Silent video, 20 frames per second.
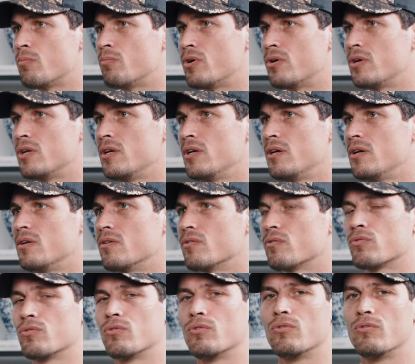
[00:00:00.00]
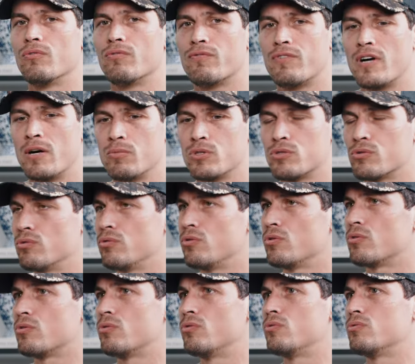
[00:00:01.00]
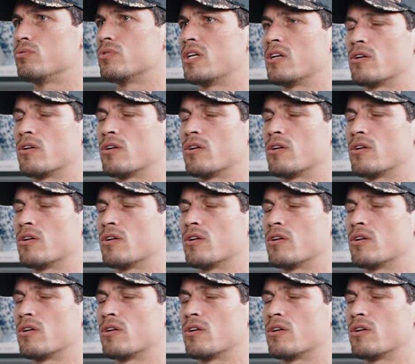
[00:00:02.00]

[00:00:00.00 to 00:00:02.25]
our body through pharmaceuticals